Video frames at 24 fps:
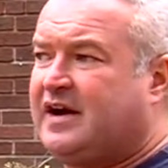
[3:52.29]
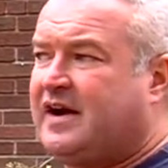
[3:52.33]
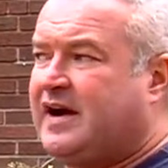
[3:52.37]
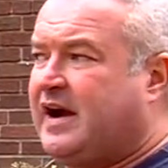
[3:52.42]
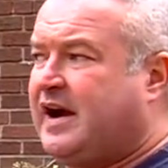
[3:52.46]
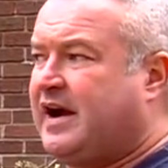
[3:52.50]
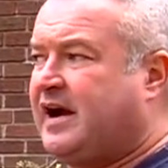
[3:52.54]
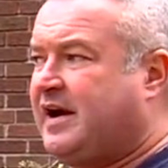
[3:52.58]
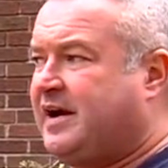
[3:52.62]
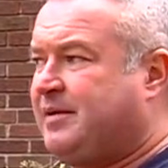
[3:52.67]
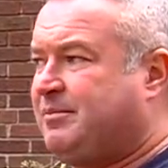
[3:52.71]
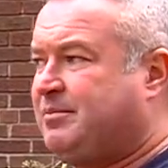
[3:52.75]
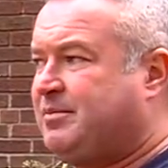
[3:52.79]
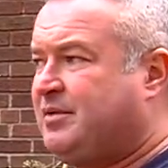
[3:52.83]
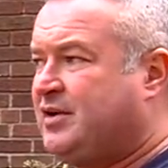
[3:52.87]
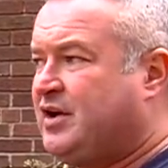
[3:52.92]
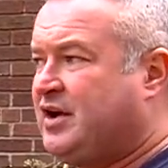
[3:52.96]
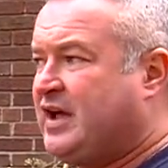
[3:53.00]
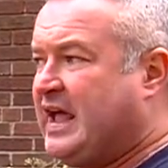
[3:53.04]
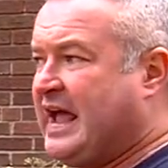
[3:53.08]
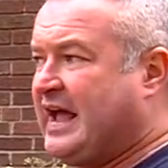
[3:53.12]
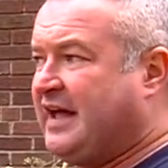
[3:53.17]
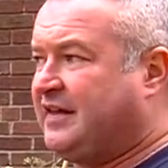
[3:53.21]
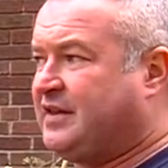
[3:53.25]
um,
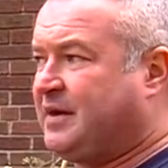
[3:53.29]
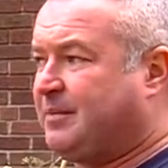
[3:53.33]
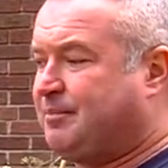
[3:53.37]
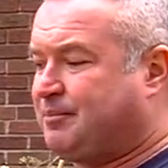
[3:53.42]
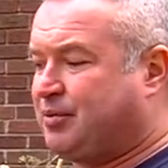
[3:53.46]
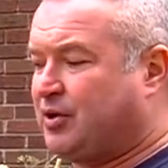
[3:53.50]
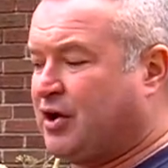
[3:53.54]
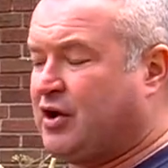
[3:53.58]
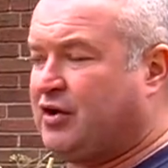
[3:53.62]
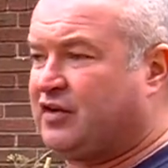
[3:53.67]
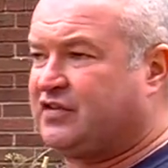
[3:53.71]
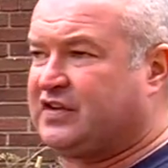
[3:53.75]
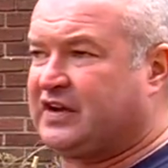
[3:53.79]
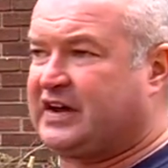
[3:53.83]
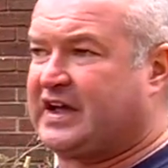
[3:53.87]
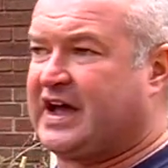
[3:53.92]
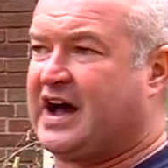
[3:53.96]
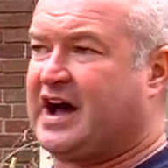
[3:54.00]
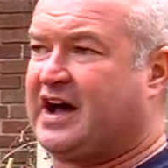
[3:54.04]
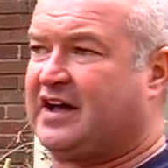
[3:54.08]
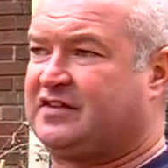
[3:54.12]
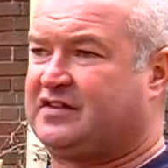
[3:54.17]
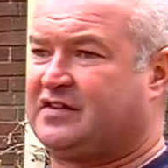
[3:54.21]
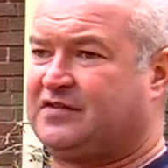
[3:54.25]
and the pros and
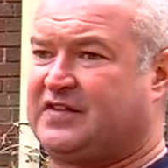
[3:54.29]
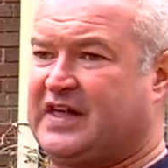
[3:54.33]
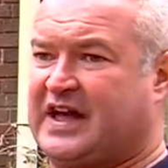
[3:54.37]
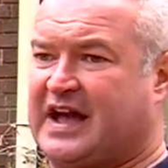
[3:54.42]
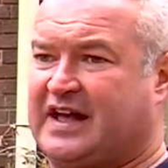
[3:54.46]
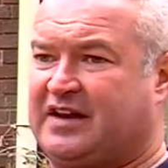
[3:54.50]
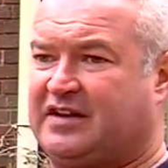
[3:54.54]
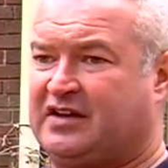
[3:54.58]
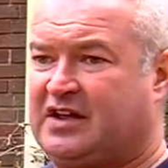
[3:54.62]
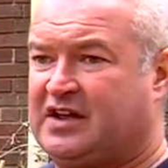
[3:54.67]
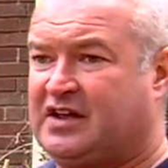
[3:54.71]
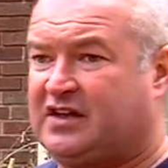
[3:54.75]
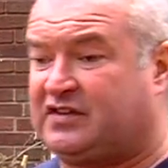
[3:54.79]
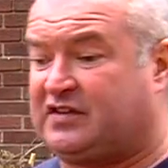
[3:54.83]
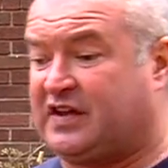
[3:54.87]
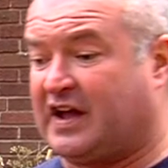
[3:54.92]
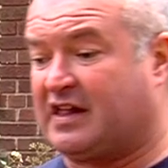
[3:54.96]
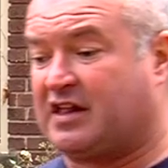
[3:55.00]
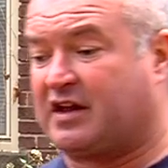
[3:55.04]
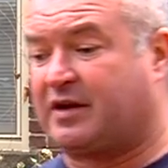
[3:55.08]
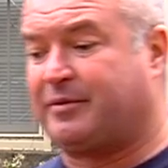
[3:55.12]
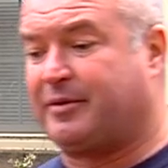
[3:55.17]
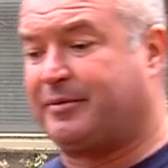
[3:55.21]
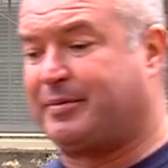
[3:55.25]
cons of that
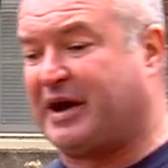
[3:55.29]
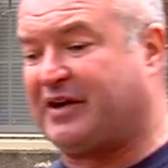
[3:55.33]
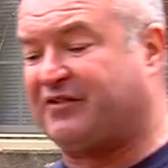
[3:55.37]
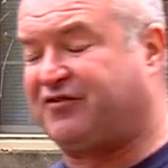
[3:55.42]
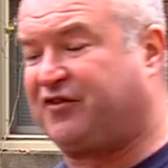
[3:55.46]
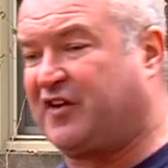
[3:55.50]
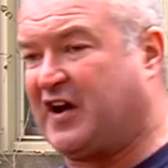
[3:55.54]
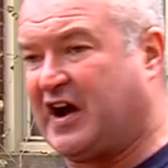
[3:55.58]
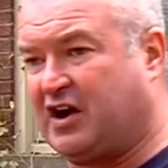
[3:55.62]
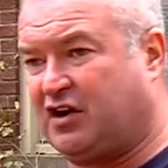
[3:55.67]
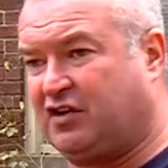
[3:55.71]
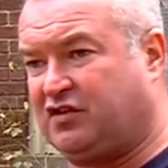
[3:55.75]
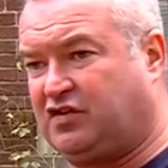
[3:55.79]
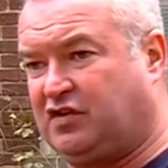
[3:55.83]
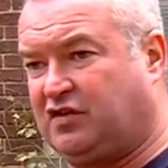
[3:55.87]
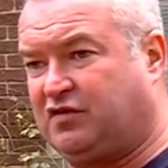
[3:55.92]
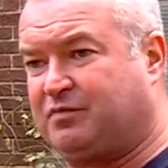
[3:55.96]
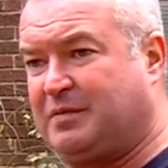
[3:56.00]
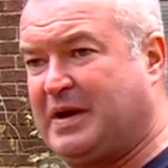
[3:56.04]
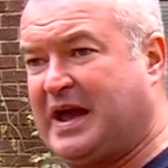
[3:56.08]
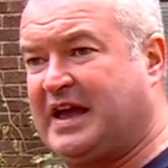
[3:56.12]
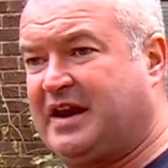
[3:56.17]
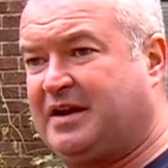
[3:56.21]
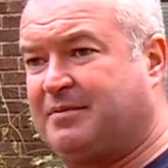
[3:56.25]
telling them about fires you've
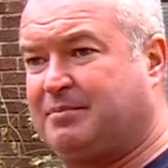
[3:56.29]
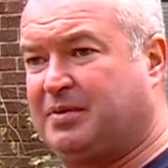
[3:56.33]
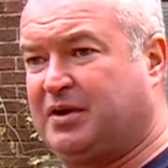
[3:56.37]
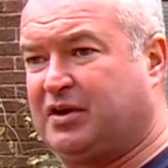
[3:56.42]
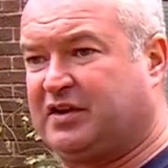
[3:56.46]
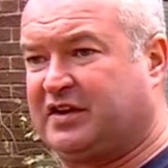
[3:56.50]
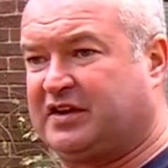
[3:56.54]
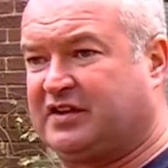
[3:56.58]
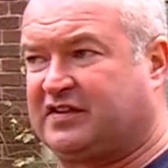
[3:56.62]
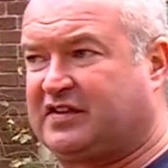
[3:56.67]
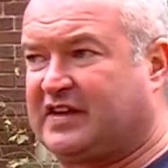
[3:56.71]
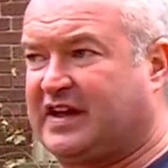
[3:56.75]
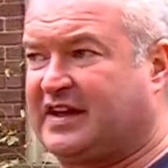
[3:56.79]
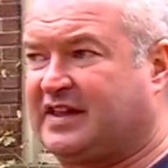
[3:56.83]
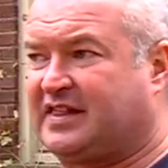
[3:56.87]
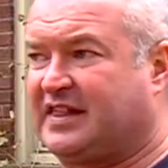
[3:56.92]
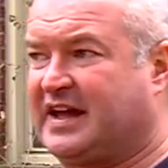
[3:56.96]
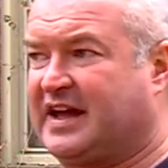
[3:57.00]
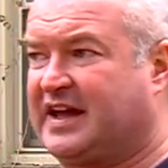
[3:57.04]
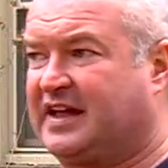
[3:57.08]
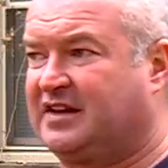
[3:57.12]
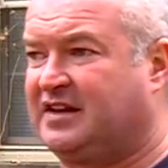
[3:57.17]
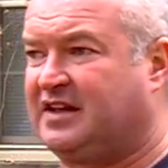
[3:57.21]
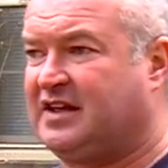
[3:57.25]
made in buildings like
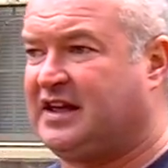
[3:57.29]
that.